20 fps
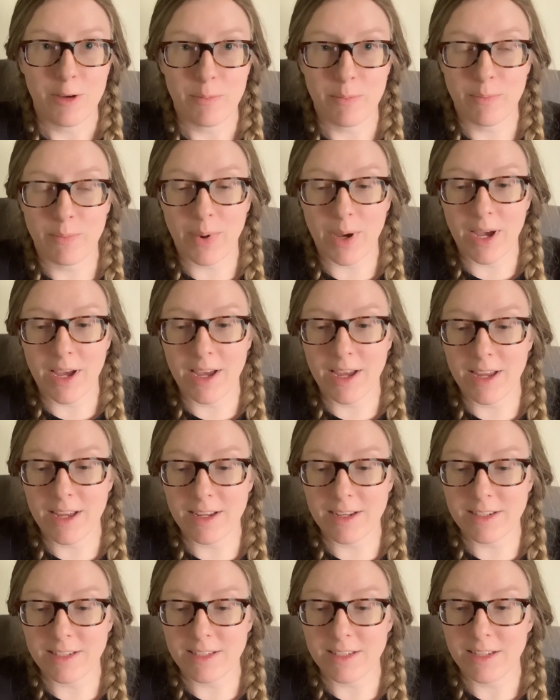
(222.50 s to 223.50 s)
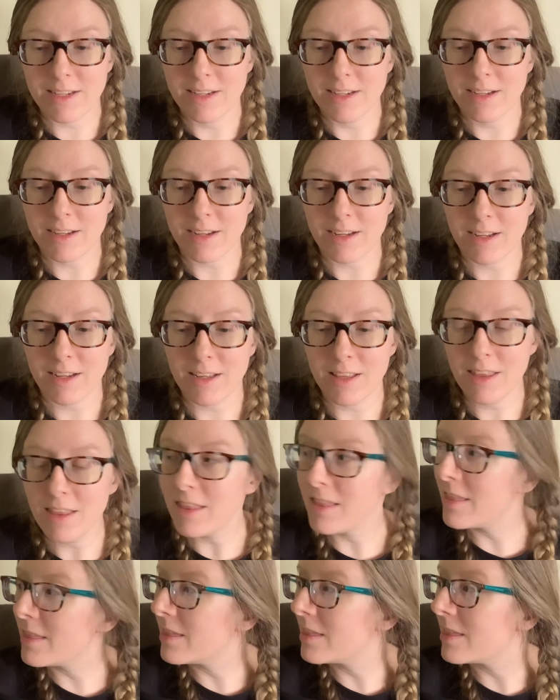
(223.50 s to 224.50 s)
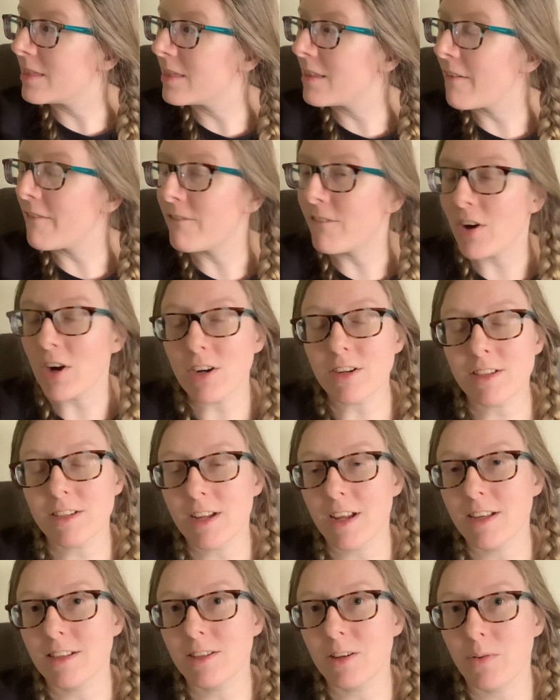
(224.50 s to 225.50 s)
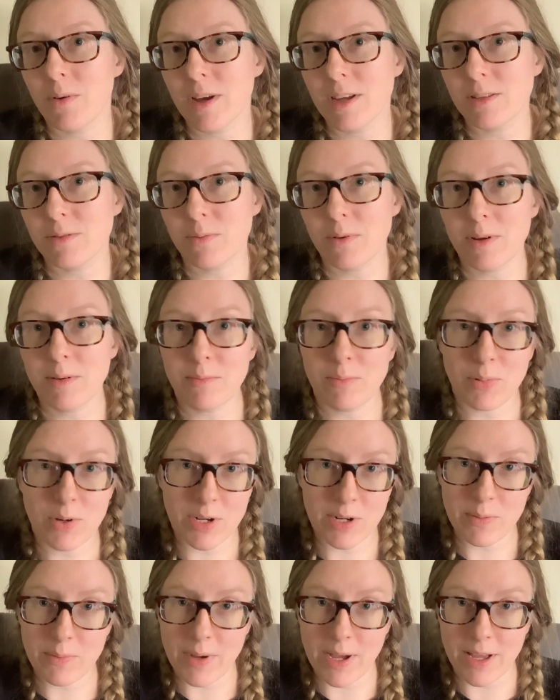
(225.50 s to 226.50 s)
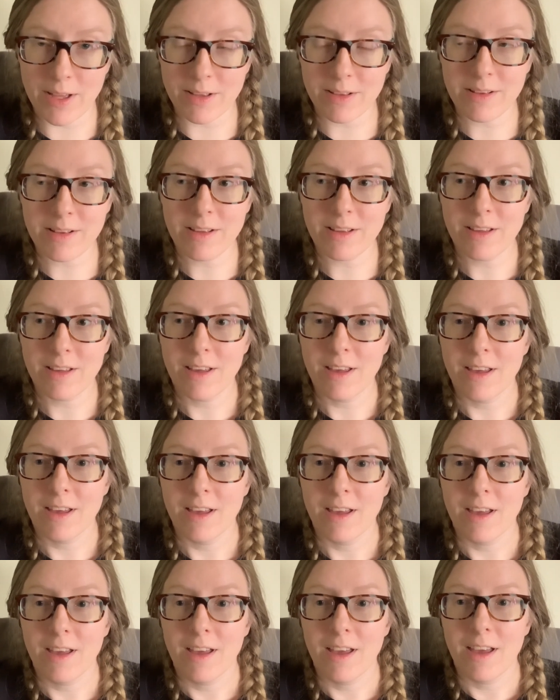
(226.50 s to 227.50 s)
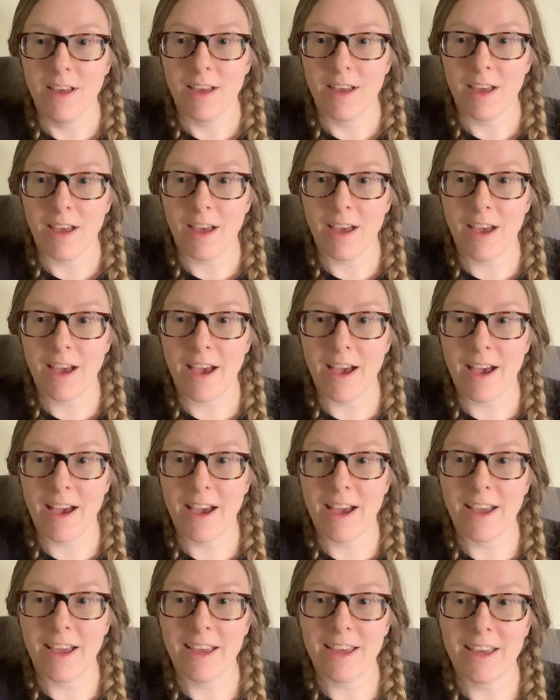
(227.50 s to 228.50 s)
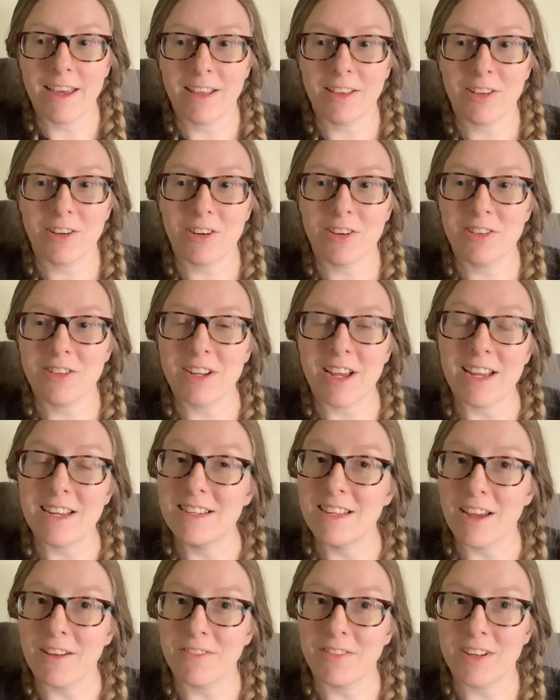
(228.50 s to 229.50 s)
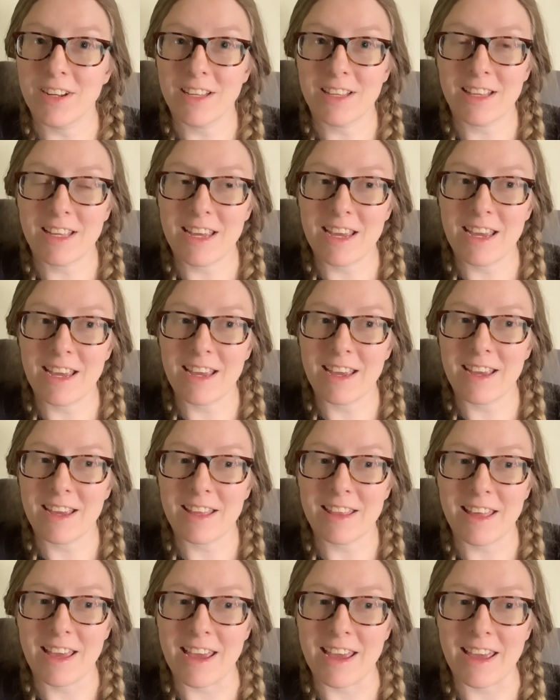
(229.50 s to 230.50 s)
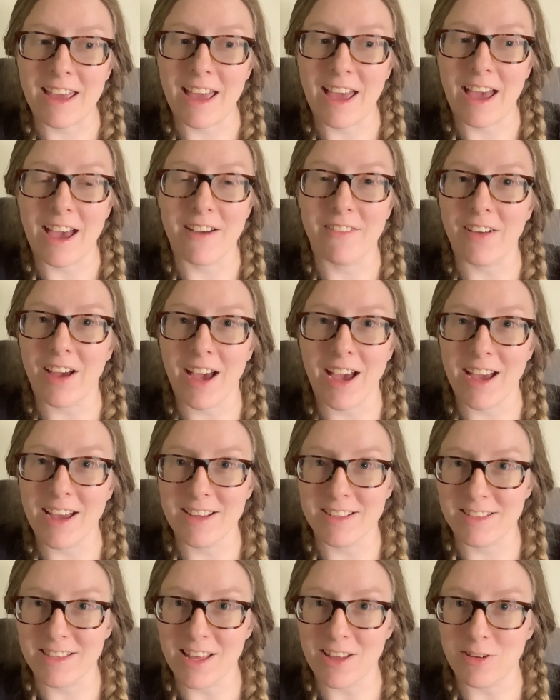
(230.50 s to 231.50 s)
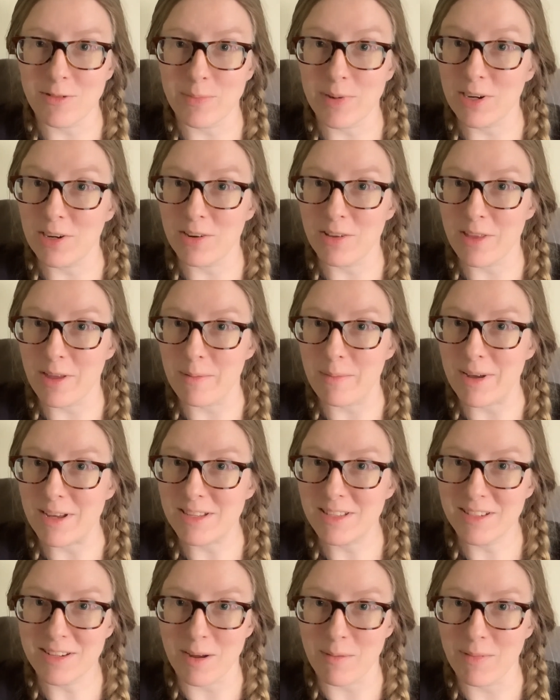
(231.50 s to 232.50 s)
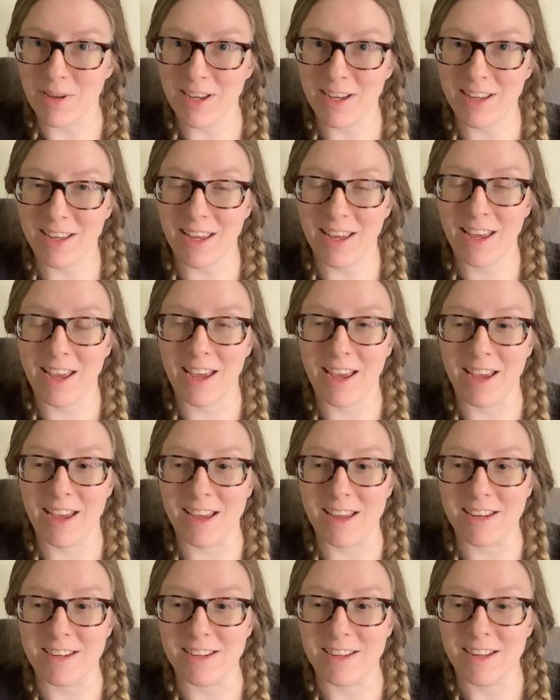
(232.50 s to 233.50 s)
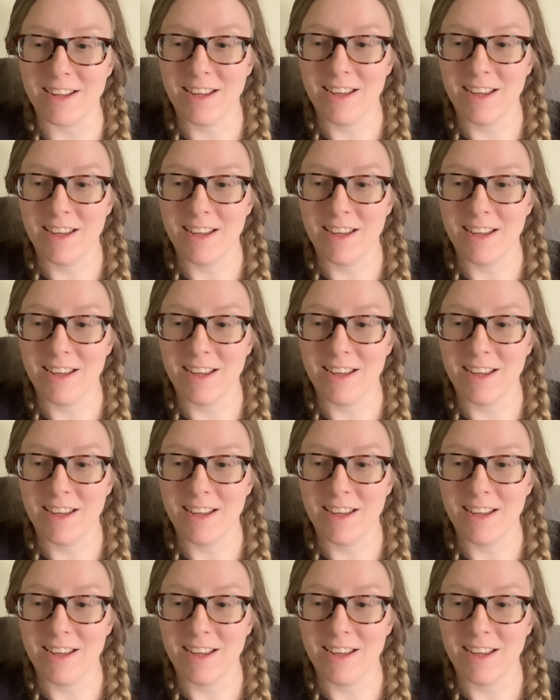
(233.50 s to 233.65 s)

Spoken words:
But the first SOS went pretty well. I learned I definitely have eyes that are bigger than my stomach, and